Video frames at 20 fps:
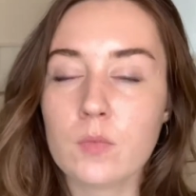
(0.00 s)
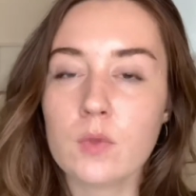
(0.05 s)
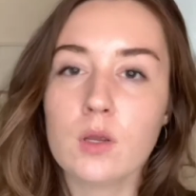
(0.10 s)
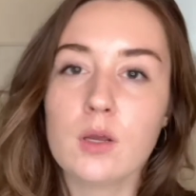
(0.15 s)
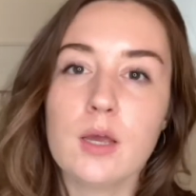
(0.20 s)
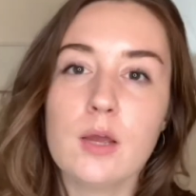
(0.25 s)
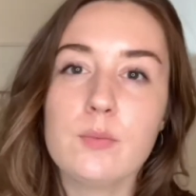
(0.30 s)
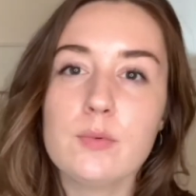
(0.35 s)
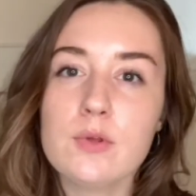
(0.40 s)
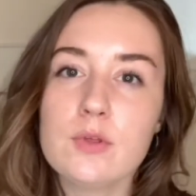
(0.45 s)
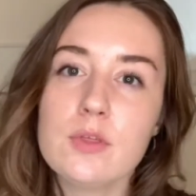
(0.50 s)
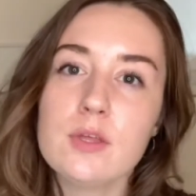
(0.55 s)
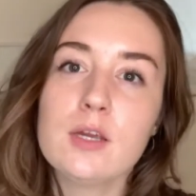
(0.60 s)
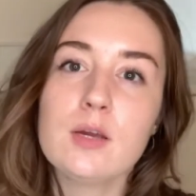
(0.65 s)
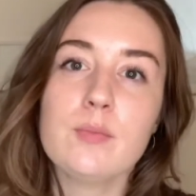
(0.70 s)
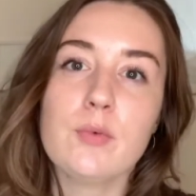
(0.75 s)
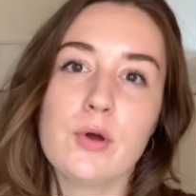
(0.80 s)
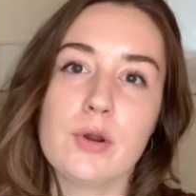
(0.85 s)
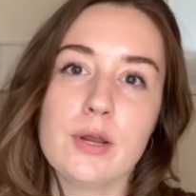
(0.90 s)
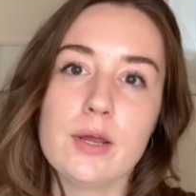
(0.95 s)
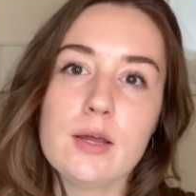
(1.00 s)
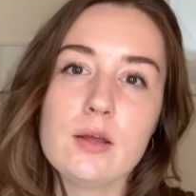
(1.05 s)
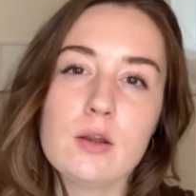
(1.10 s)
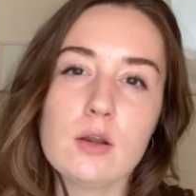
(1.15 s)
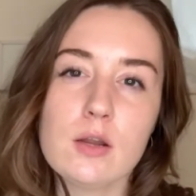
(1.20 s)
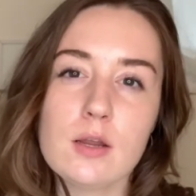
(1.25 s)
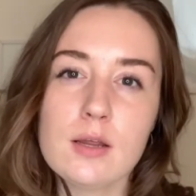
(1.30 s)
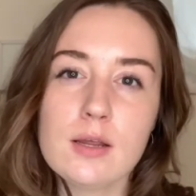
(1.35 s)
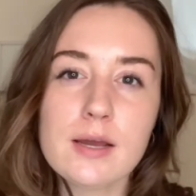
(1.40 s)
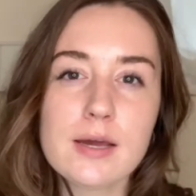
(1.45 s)
And when you think about it,
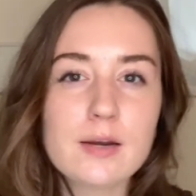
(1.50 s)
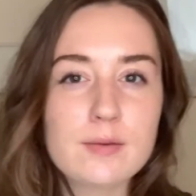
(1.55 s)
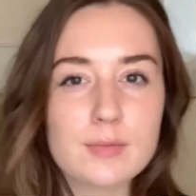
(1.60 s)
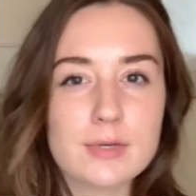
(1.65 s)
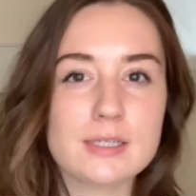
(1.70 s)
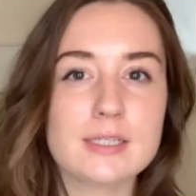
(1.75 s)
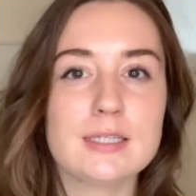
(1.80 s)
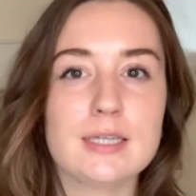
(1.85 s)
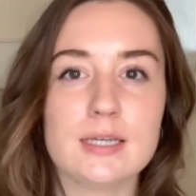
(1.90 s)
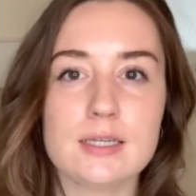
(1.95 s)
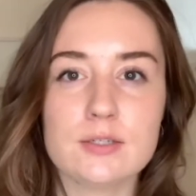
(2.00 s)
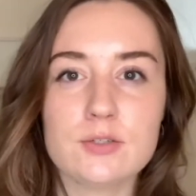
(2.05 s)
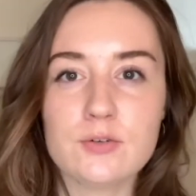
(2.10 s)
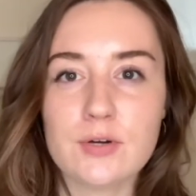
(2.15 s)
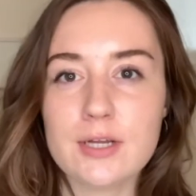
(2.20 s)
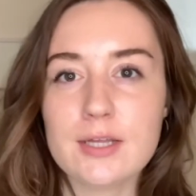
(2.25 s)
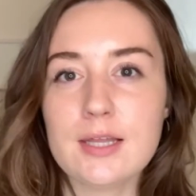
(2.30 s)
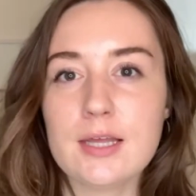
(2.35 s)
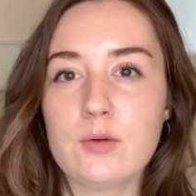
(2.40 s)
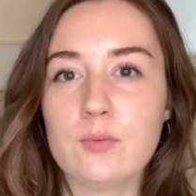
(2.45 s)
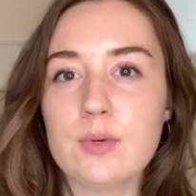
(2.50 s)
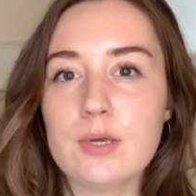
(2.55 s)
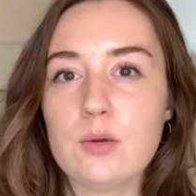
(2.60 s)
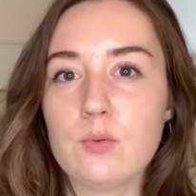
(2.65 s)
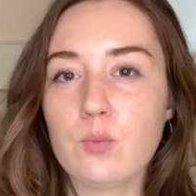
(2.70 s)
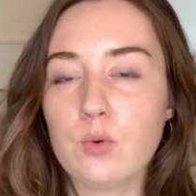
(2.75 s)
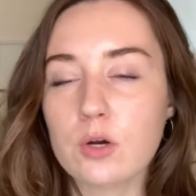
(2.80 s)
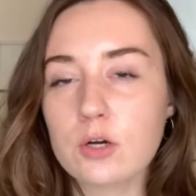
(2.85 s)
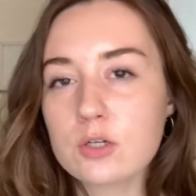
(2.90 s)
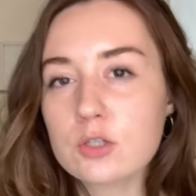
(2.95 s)
it kind of makes sense, right? Like we
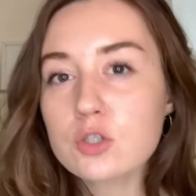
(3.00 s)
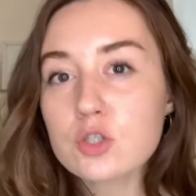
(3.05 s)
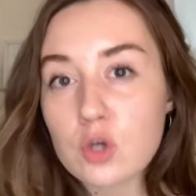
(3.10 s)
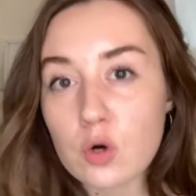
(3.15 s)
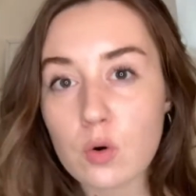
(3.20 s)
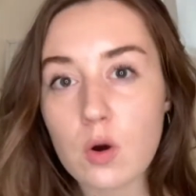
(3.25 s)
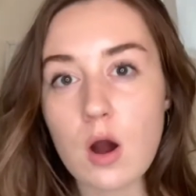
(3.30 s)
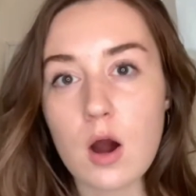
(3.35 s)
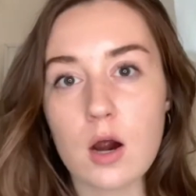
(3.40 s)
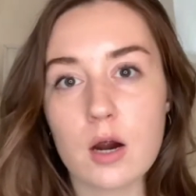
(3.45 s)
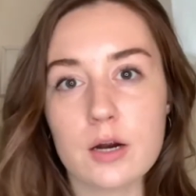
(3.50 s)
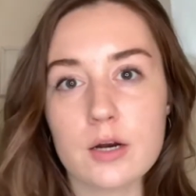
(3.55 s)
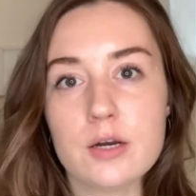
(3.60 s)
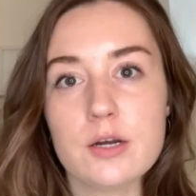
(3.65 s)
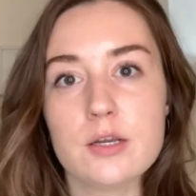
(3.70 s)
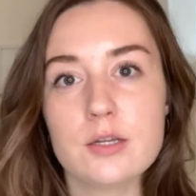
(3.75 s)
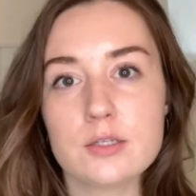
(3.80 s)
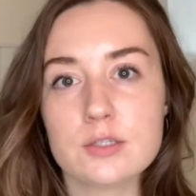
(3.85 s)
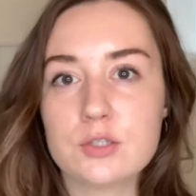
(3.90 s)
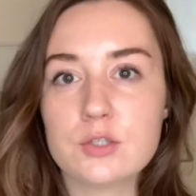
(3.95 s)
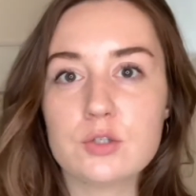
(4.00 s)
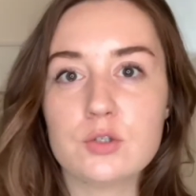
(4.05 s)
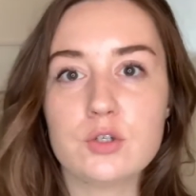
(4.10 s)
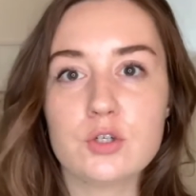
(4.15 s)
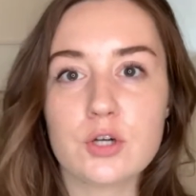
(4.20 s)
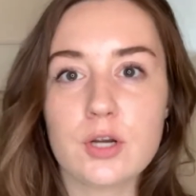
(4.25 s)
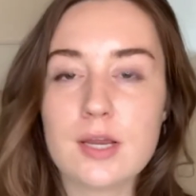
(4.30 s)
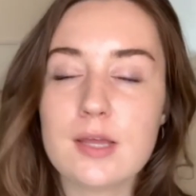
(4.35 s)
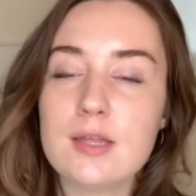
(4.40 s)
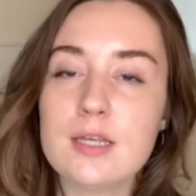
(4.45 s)
work so hard to
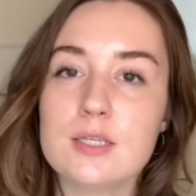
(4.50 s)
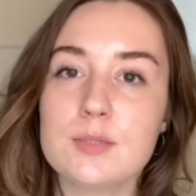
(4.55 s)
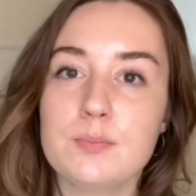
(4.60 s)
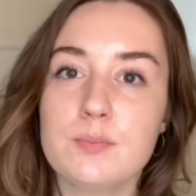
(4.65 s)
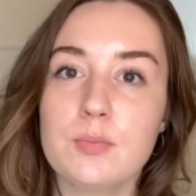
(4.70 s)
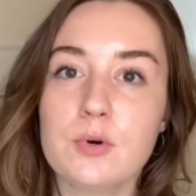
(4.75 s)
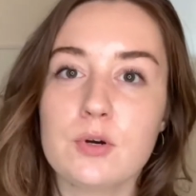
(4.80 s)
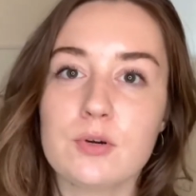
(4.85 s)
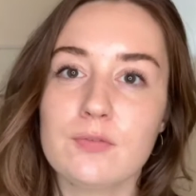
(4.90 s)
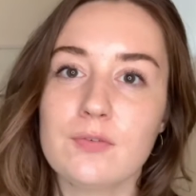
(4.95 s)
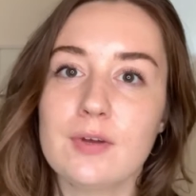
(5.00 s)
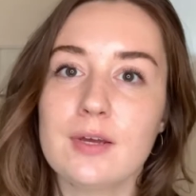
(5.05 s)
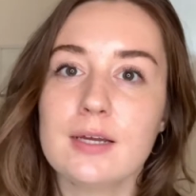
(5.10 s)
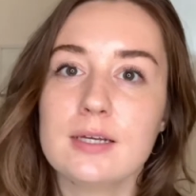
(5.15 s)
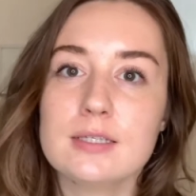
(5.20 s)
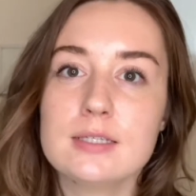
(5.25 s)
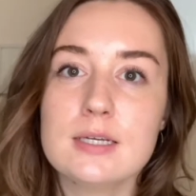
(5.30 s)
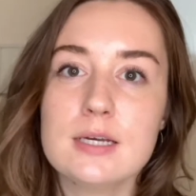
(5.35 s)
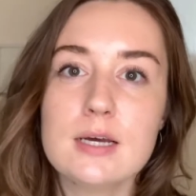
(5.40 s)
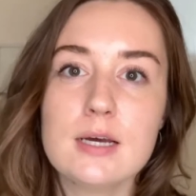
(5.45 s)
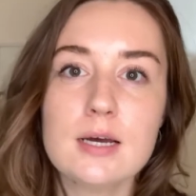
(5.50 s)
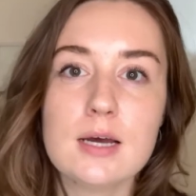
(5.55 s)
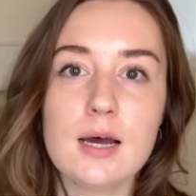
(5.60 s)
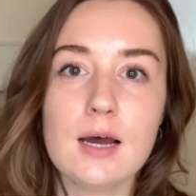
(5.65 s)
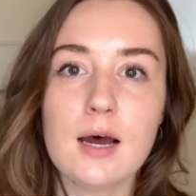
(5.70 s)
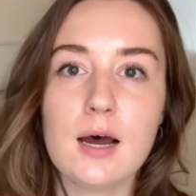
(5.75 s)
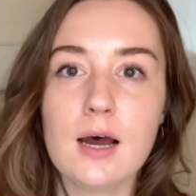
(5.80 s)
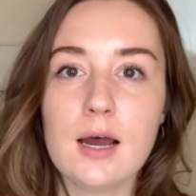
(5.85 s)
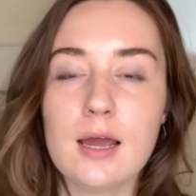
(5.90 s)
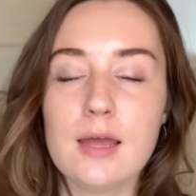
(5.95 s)
create these perfect
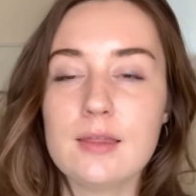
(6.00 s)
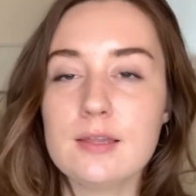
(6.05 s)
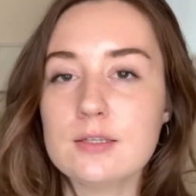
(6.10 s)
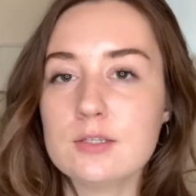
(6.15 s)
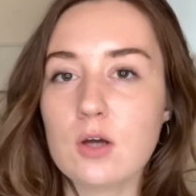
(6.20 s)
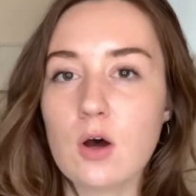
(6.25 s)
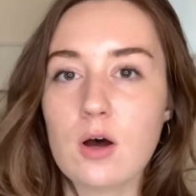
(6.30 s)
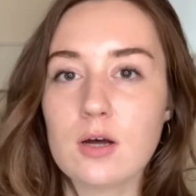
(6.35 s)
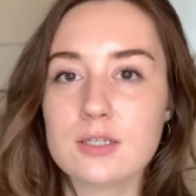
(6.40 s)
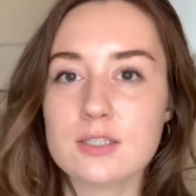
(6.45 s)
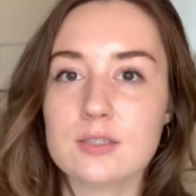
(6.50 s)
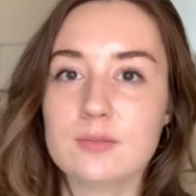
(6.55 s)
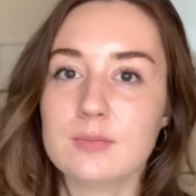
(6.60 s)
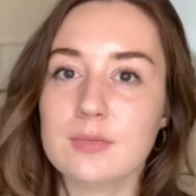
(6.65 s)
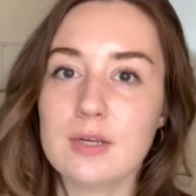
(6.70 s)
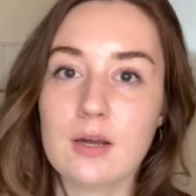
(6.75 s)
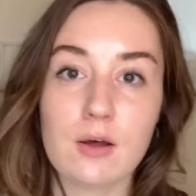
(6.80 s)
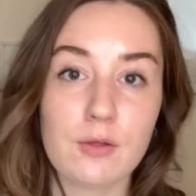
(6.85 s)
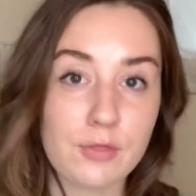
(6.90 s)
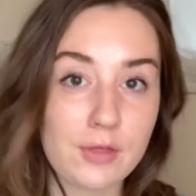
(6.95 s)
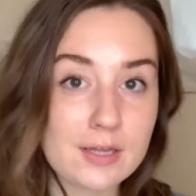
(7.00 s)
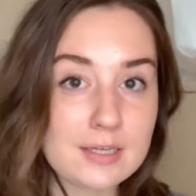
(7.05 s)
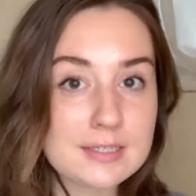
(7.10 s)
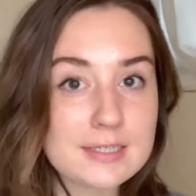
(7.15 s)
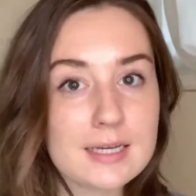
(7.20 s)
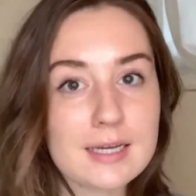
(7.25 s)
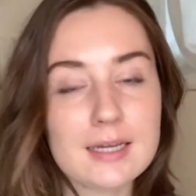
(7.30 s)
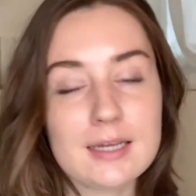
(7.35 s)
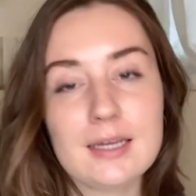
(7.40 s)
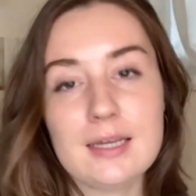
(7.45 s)
and this awesomely
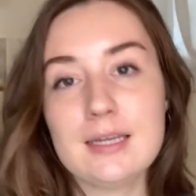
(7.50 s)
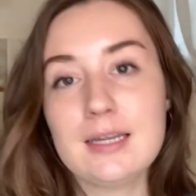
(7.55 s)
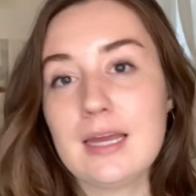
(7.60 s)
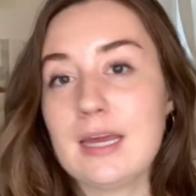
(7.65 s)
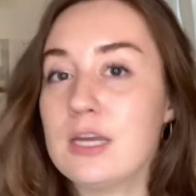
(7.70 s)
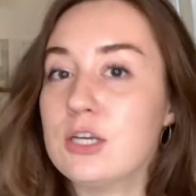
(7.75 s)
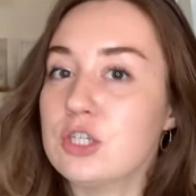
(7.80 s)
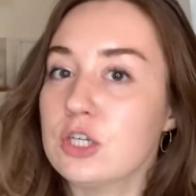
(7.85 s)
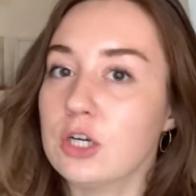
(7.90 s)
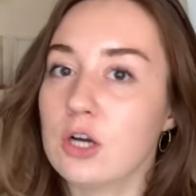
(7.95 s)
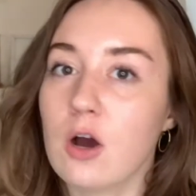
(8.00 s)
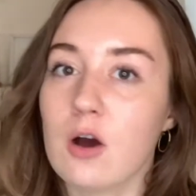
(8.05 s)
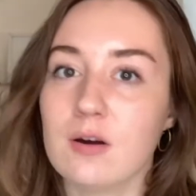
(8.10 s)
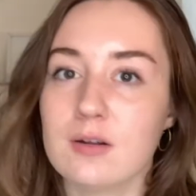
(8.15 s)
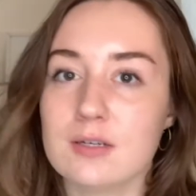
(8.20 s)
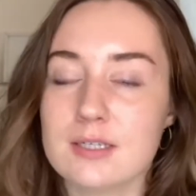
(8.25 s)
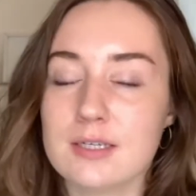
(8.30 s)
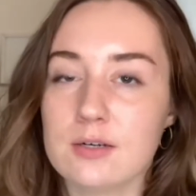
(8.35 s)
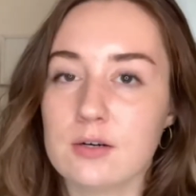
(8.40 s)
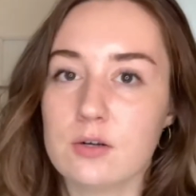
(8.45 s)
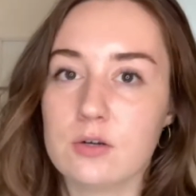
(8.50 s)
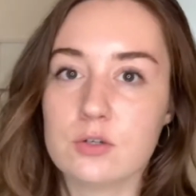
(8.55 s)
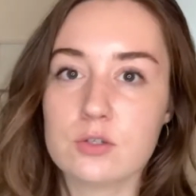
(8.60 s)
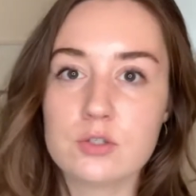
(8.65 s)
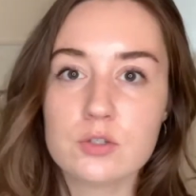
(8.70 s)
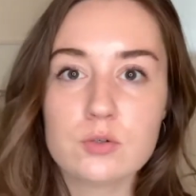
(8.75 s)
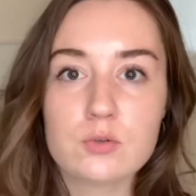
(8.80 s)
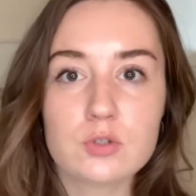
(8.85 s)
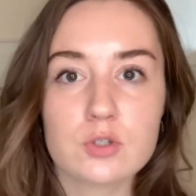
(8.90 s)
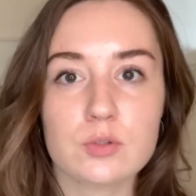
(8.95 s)
authentic, engaging content on our
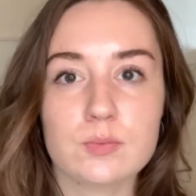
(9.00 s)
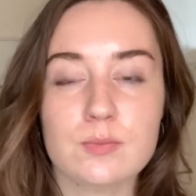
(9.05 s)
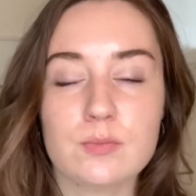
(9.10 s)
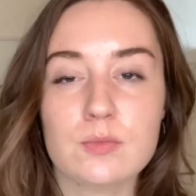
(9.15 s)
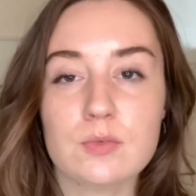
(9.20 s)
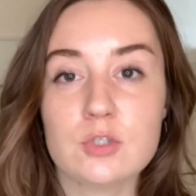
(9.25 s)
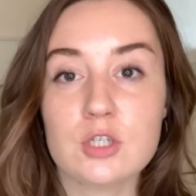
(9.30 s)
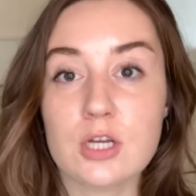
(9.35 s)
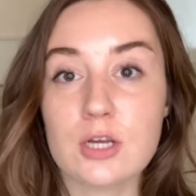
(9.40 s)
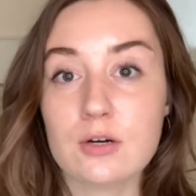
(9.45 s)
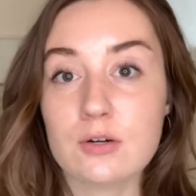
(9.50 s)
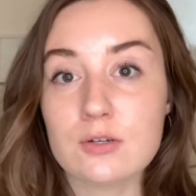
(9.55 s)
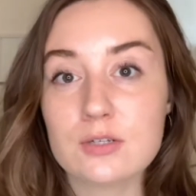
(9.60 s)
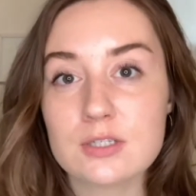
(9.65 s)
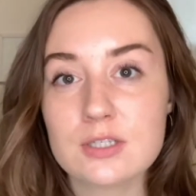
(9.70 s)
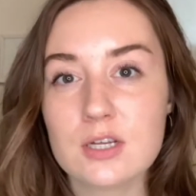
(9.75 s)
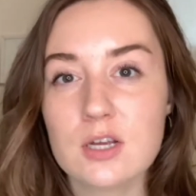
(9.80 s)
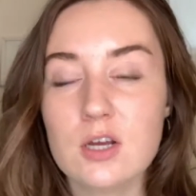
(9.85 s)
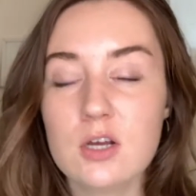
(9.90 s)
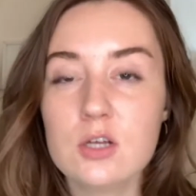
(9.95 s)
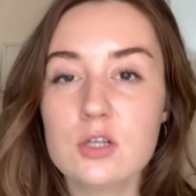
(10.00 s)
social channels.